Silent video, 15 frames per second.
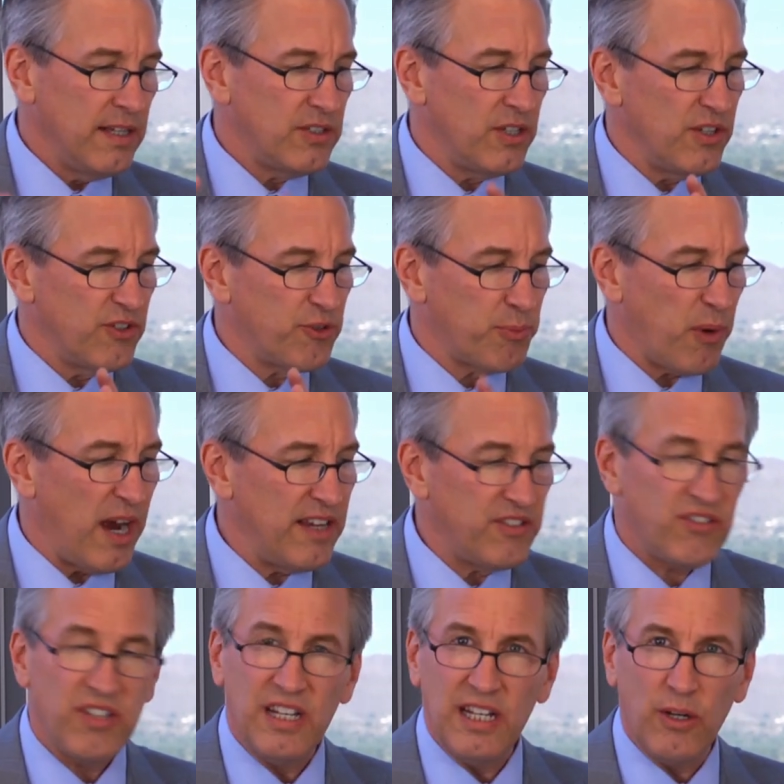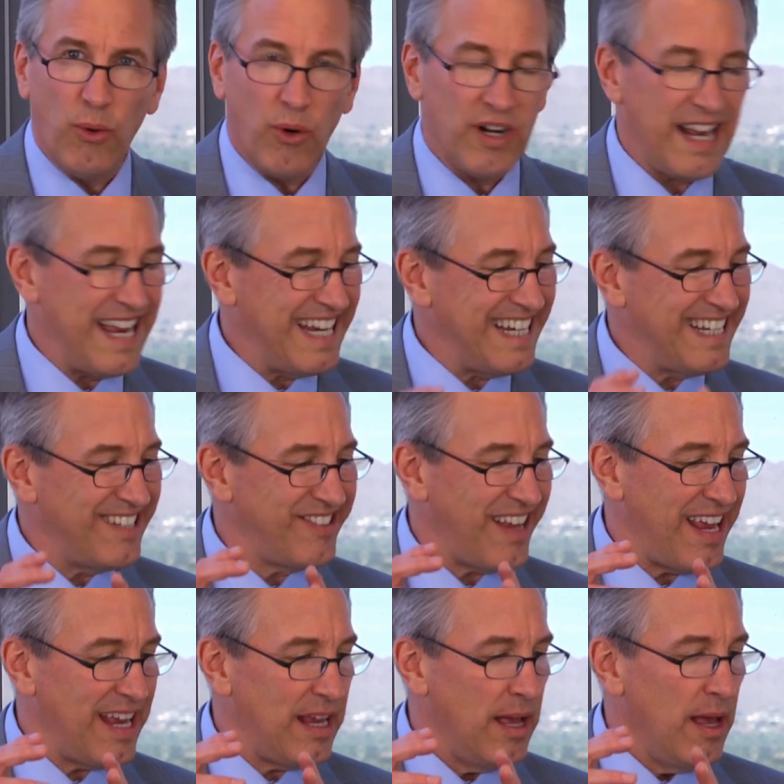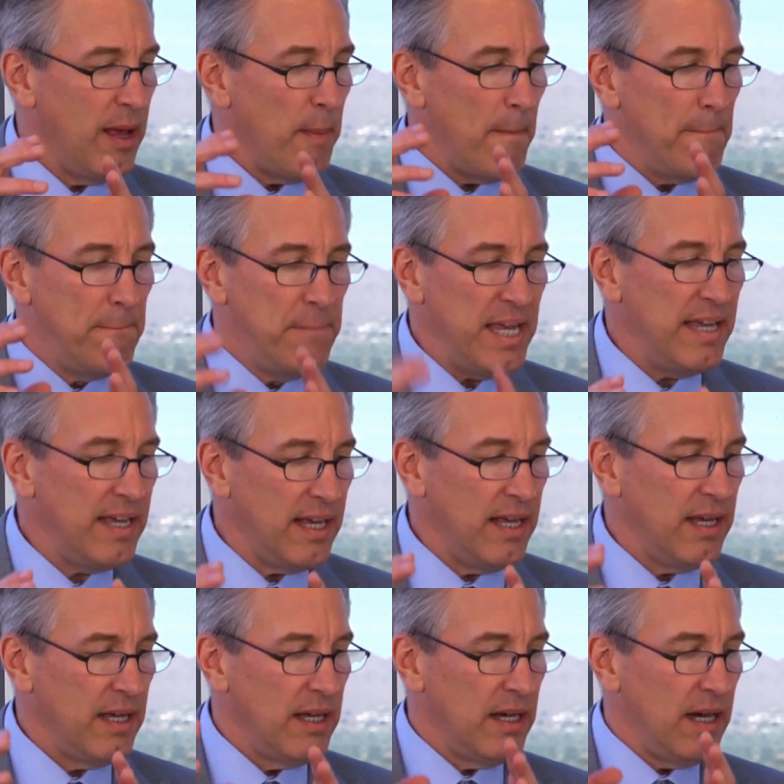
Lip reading: to the Surprise City Court, and it is a big